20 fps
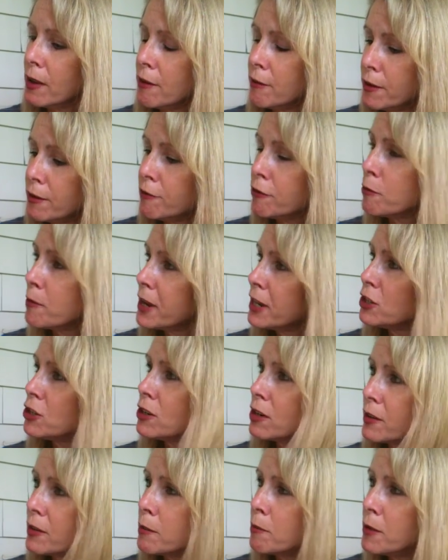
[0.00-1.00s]
of
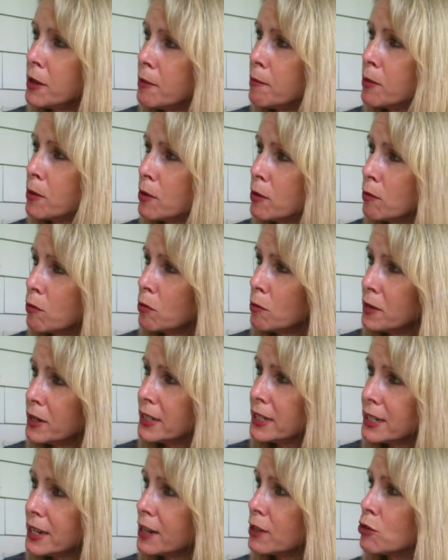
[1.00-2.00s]
information on the people will
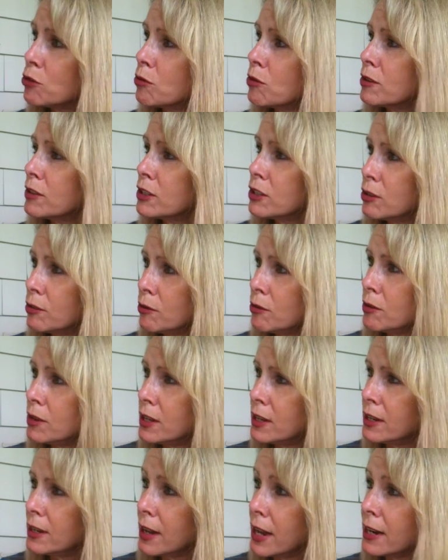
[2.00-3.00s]
be central to
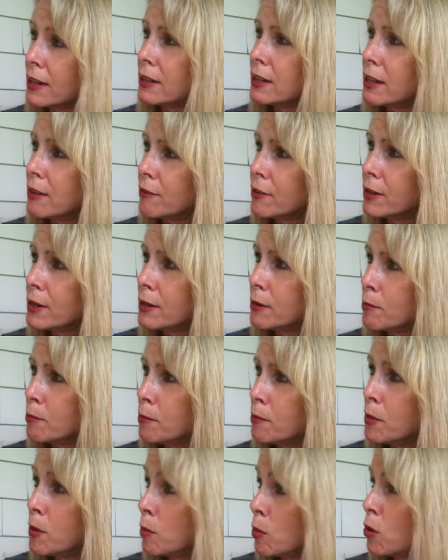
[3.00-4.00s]
the 9/11
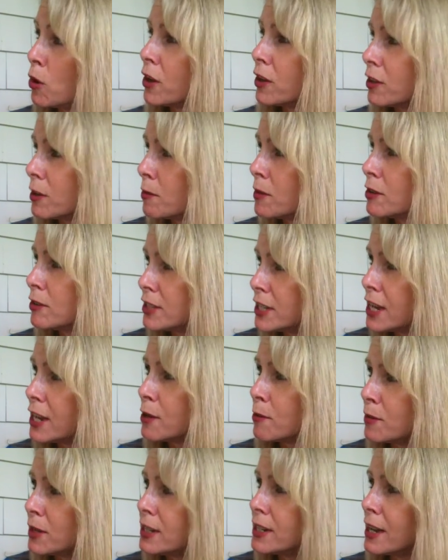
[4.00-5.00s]
Memorial and
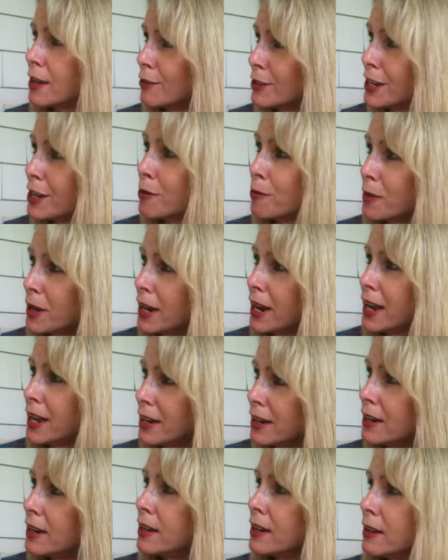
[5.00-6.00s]
Museum in downtown
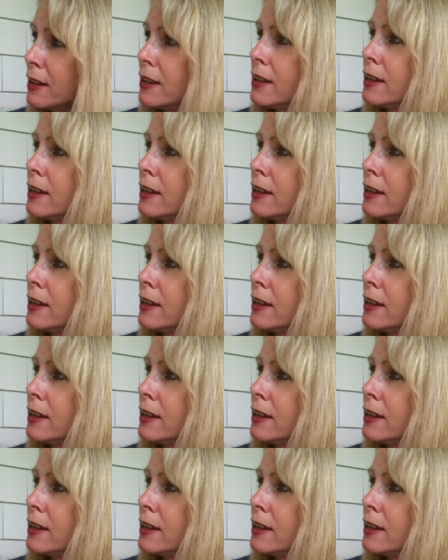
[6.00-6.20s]
Manhattan.